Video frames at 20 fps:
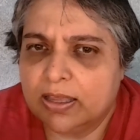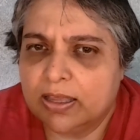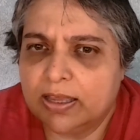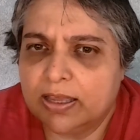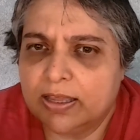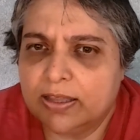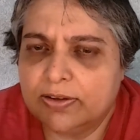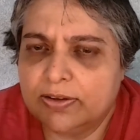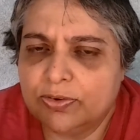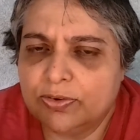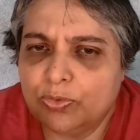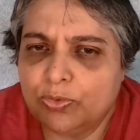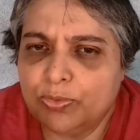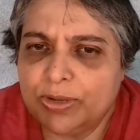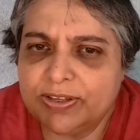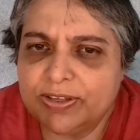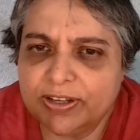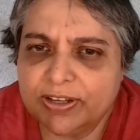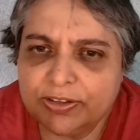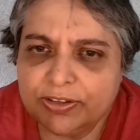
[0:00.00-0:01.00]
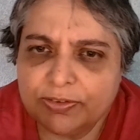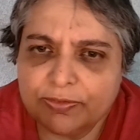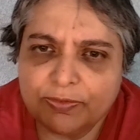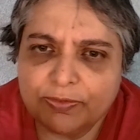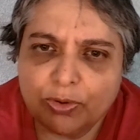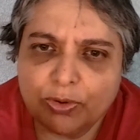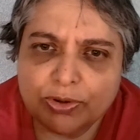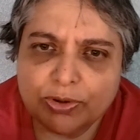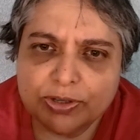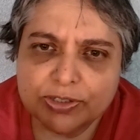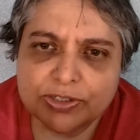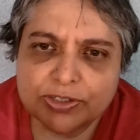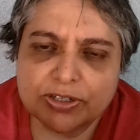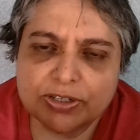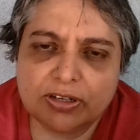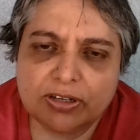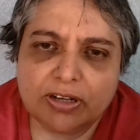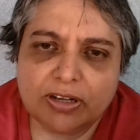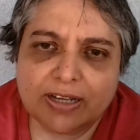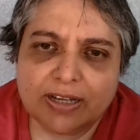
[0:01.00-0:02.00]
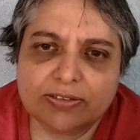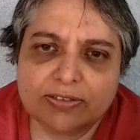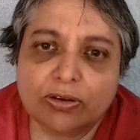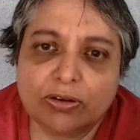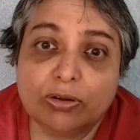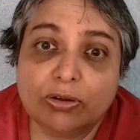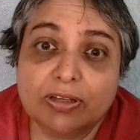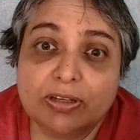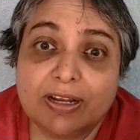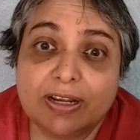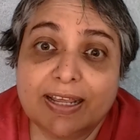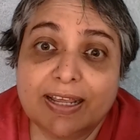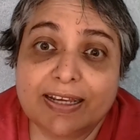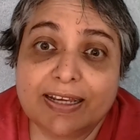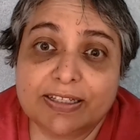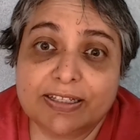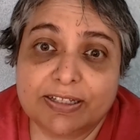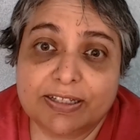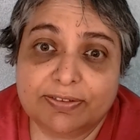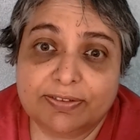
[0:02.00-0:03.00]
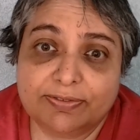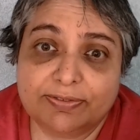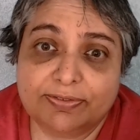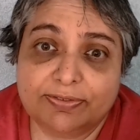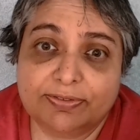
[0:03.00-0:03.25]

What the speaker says: And we tend to focus a lot on the negative.